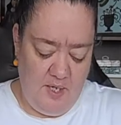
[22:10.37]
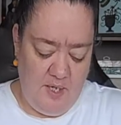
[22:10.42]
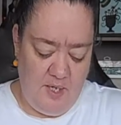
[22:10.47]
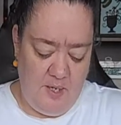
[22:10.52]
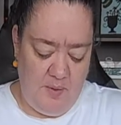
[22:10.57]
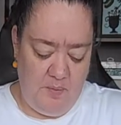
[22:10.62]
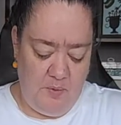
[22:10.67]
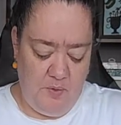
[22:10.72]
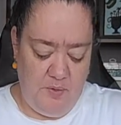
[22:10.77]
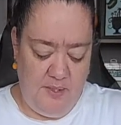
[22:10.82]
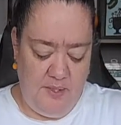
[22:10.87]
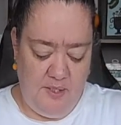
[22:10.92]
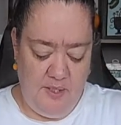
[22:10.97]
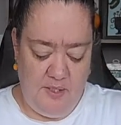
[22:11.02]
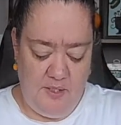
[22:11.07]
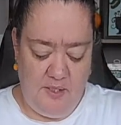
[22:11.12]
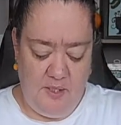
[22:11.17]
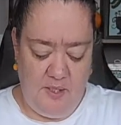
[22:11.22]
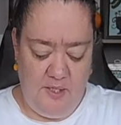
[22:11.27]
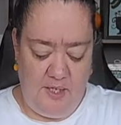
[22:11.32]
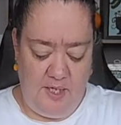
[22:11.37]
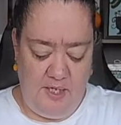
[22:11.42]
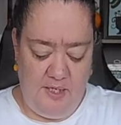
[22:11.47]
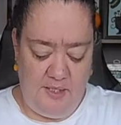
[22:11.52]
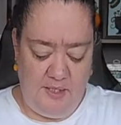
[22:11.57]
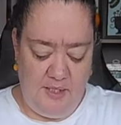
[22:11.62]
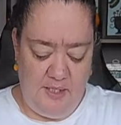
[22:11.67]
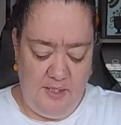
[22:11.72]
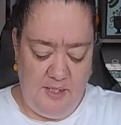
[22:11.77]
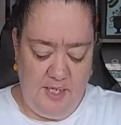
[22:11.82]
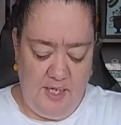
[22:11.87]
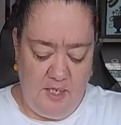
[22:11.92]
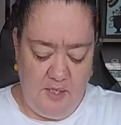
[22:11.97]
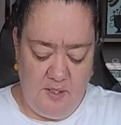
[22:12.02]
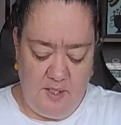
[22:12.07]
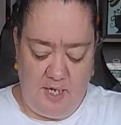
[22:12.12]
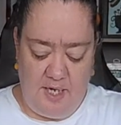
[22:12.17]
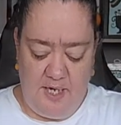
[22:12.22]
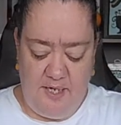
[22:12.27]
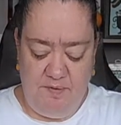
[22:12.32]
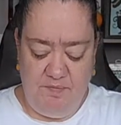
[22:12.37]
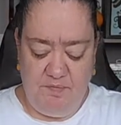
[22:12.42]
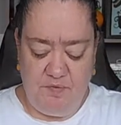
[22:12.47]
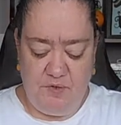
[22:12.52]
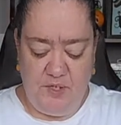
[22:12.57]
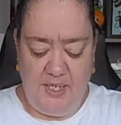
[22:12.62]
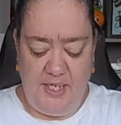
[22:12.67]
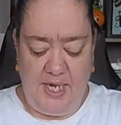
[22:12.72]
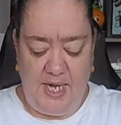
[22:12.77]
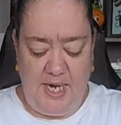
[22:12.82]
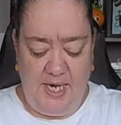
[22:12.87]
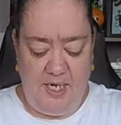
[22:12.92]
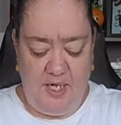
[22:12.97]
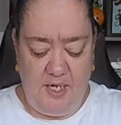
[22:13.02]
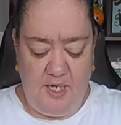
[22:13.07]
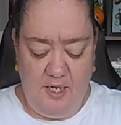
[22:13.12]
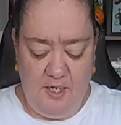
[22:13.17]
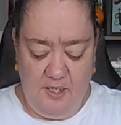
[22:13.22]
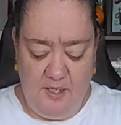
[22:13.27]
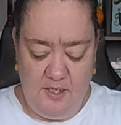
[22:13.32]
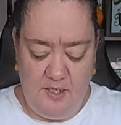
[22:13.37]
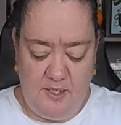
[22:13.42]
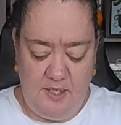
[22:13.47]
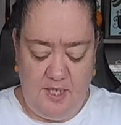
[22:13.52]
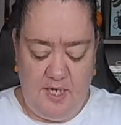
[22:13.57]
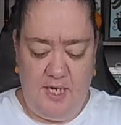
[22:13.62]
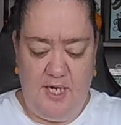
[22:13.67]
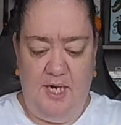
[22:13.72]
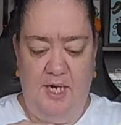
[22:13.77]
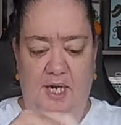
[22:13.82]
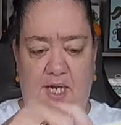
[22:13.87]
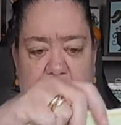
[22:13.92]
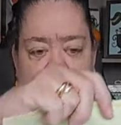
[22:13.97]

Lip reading: I'm doing this on 18 count ivory Ada that I